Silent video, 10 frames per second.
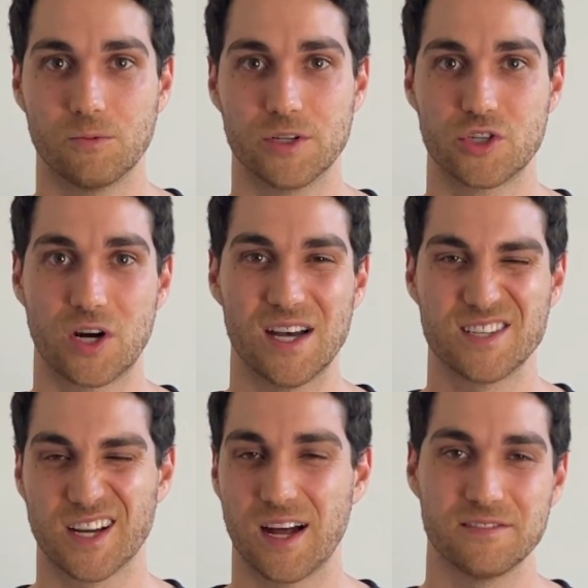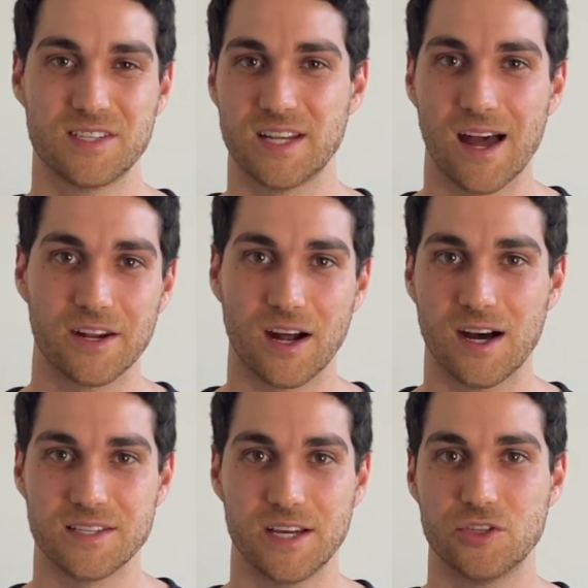which tries to kind of
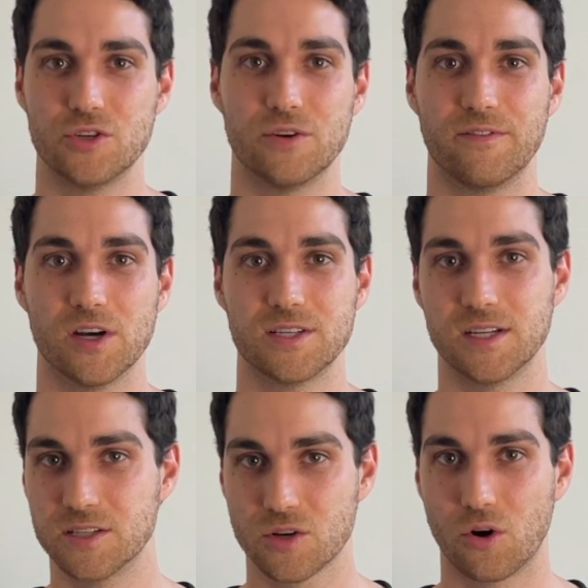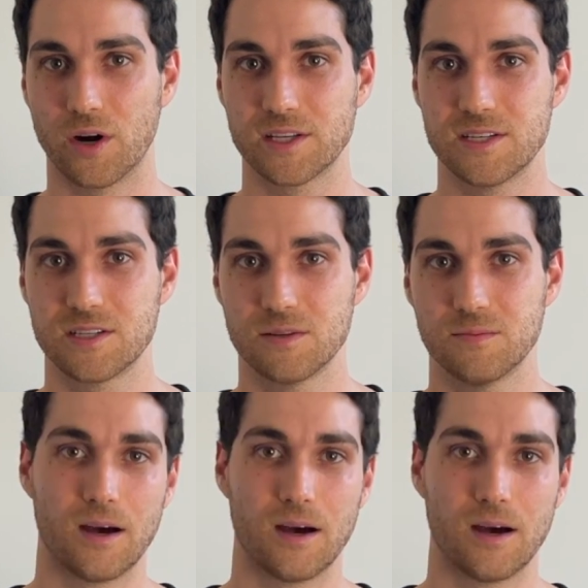standardize each university's scoring system.